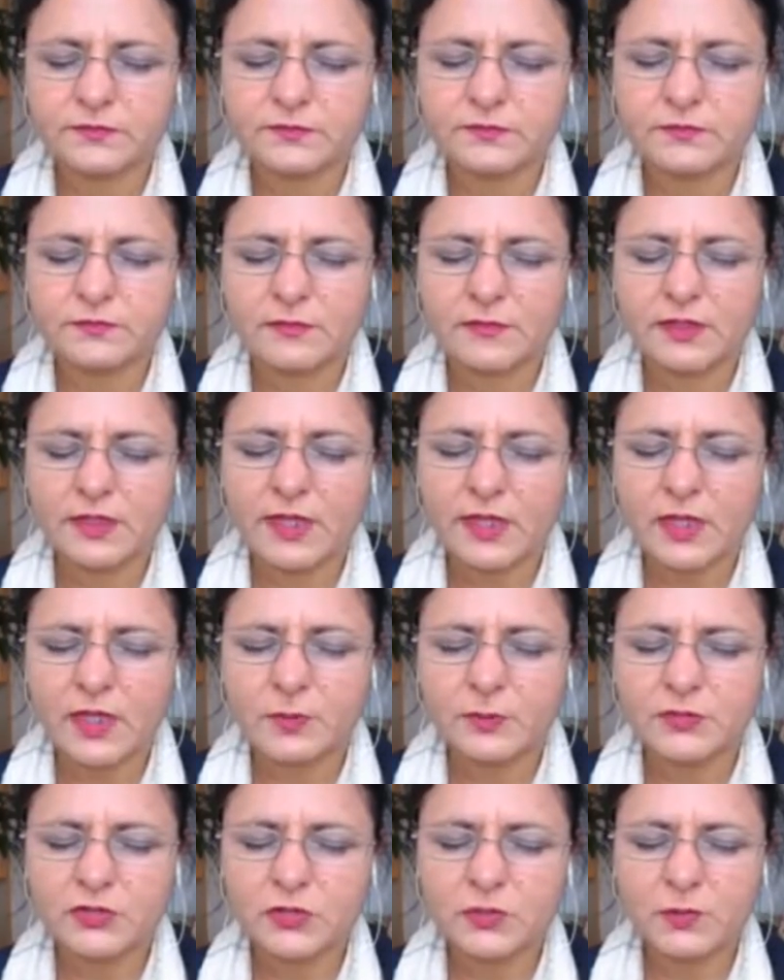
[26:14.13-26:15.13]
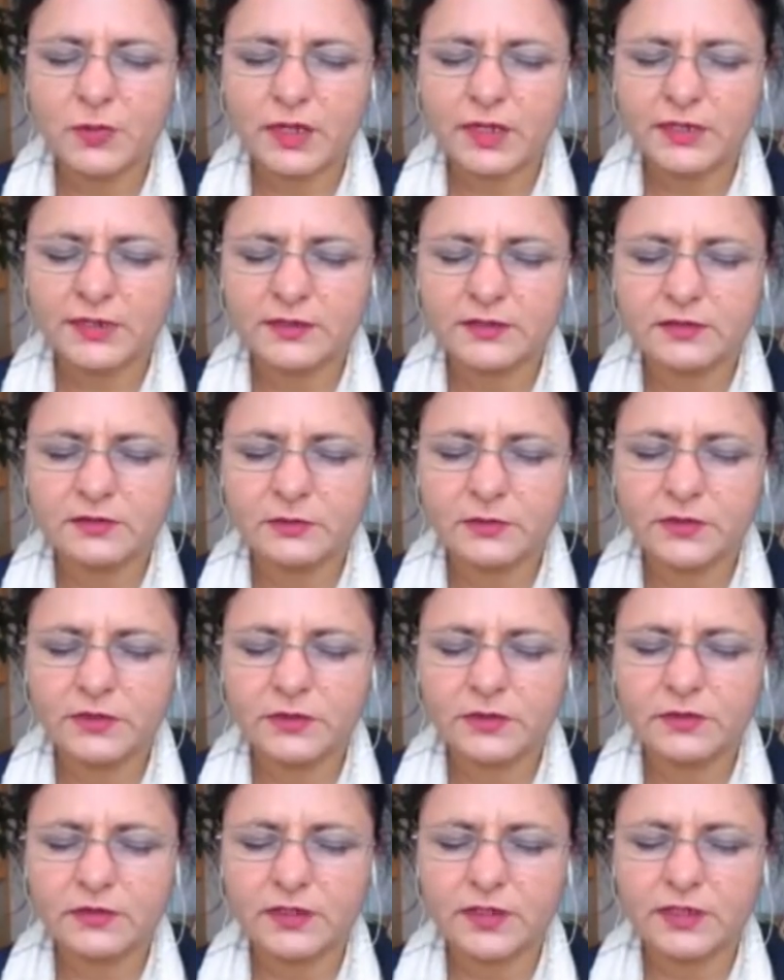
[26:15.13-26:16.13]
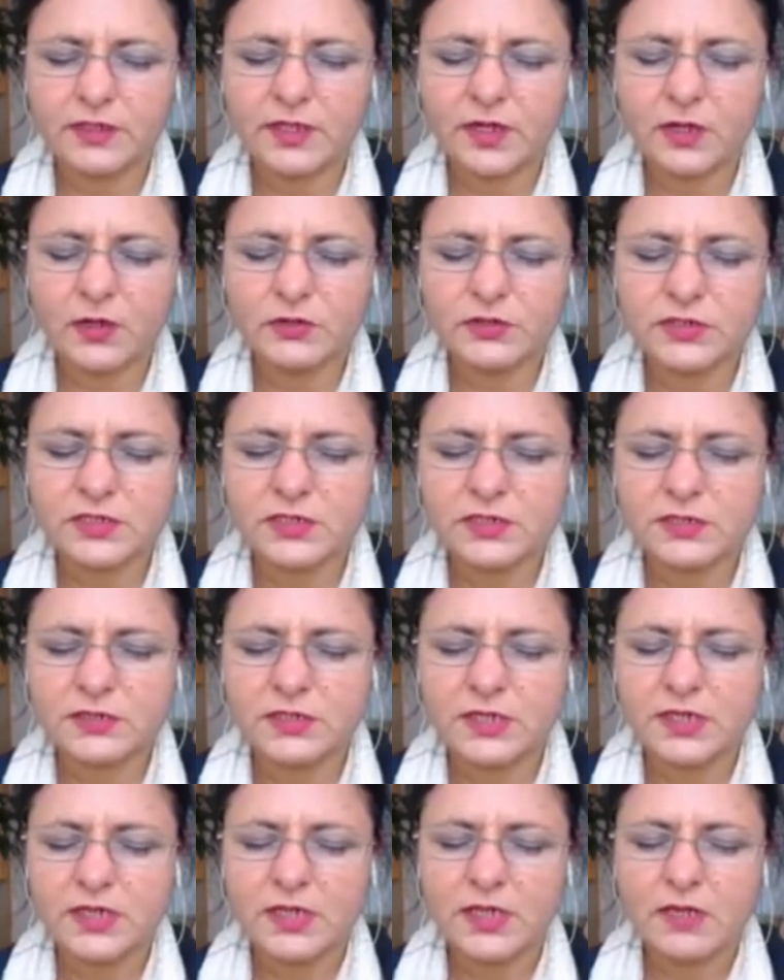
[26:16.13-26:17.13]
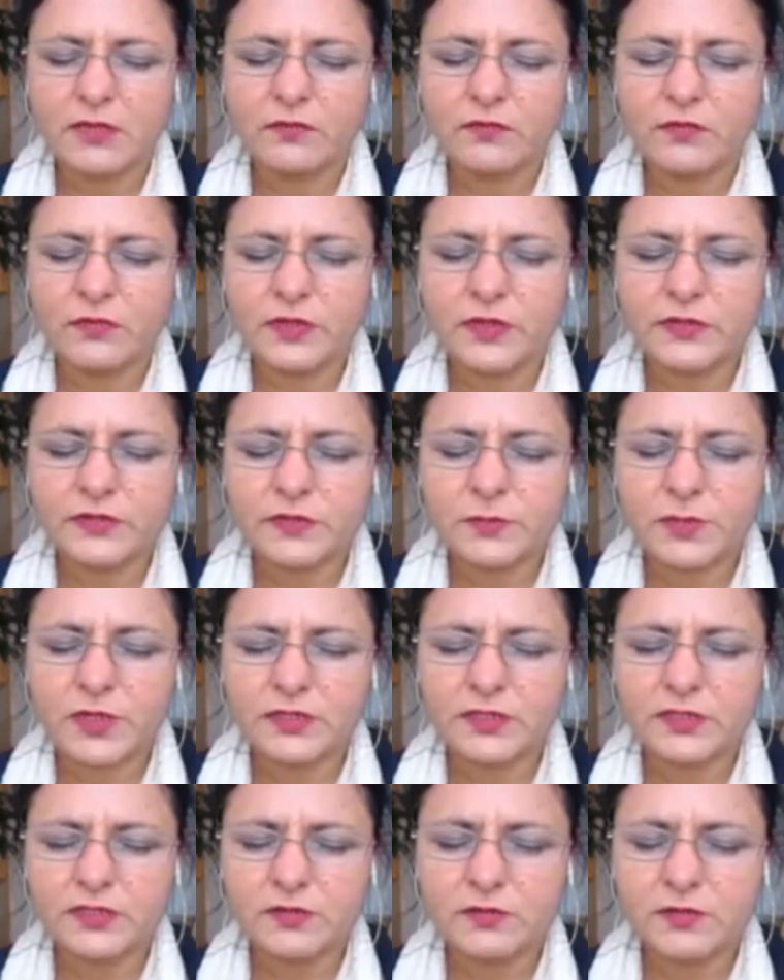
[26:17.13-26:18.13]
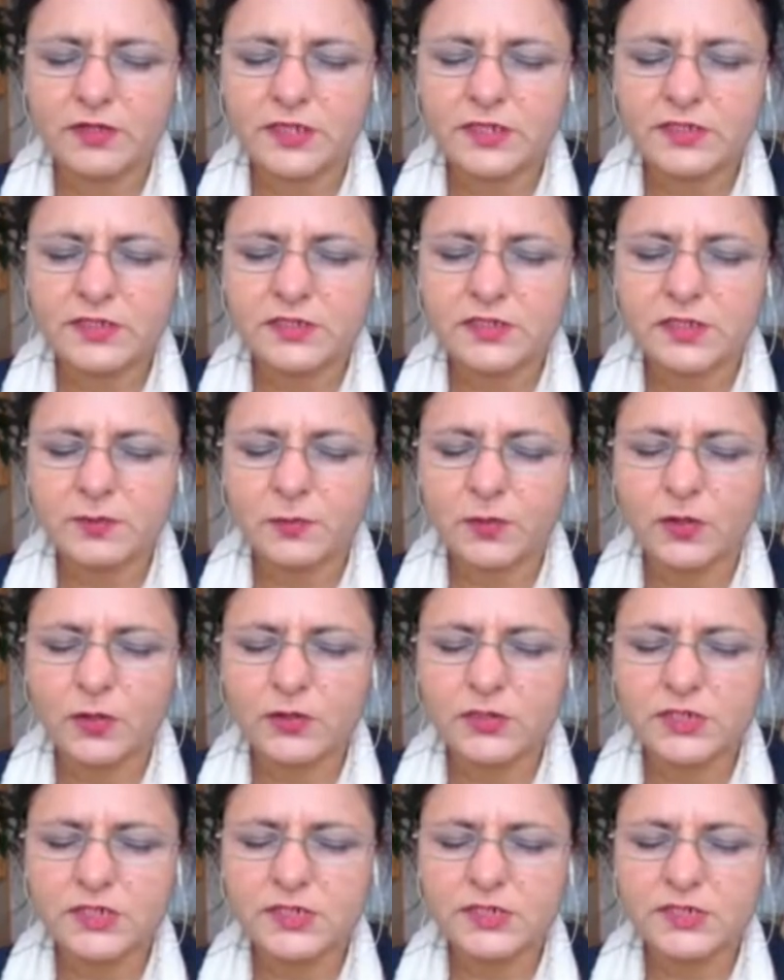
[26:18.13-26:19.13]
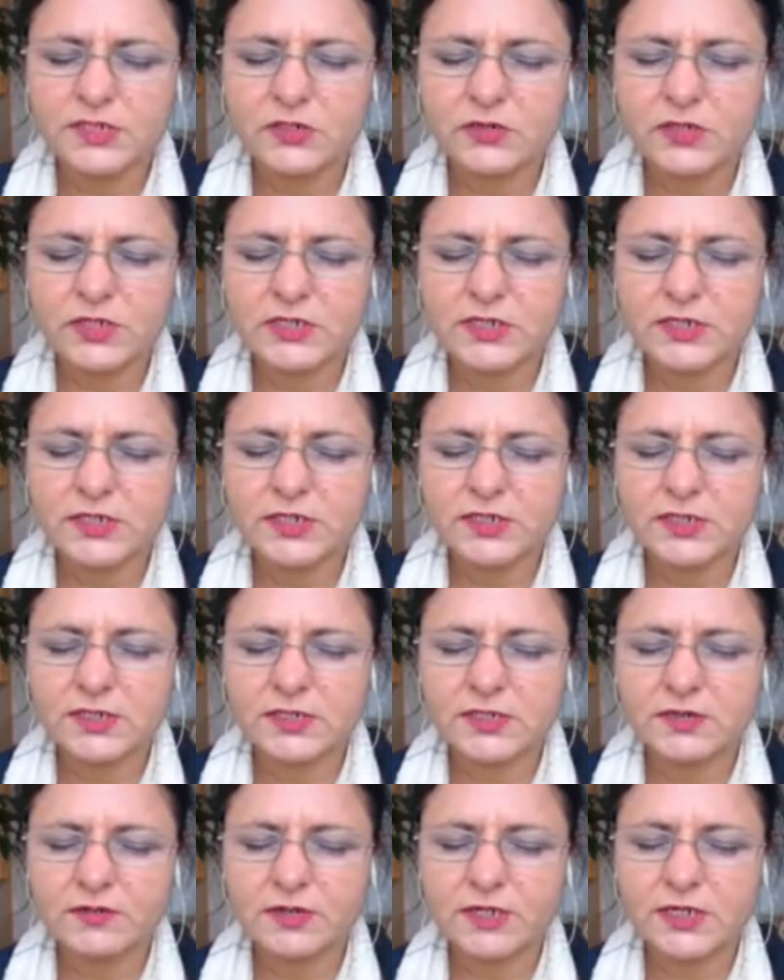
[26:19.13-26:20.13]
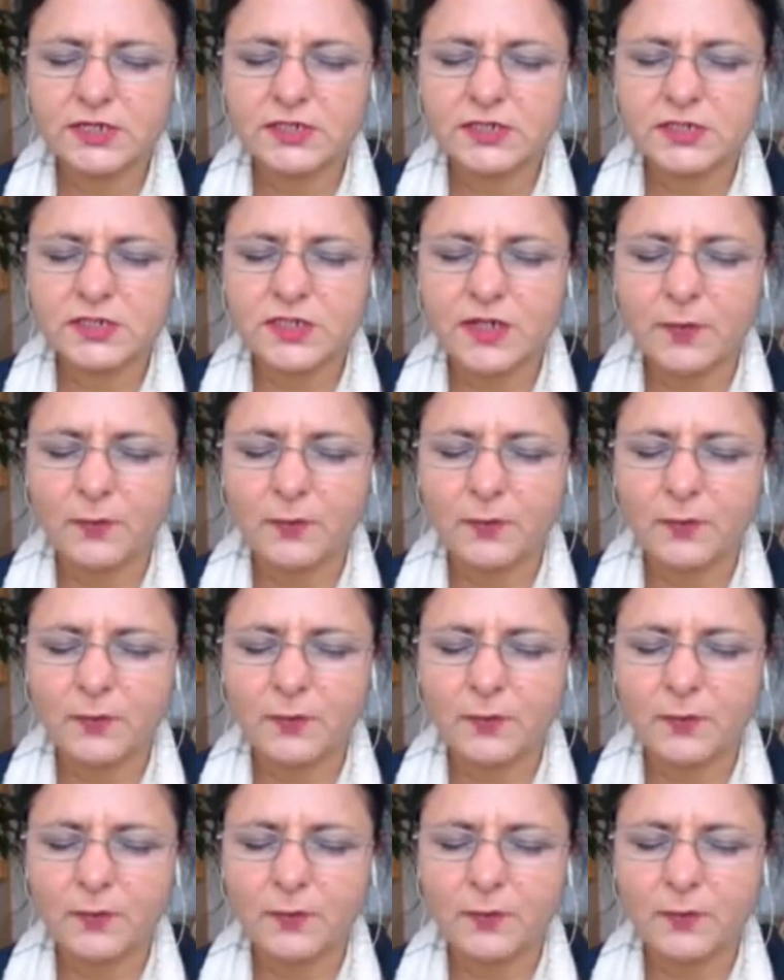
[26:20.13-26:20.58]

that come to mind when you think how she feels about this relationship, how she's treated in this relationship?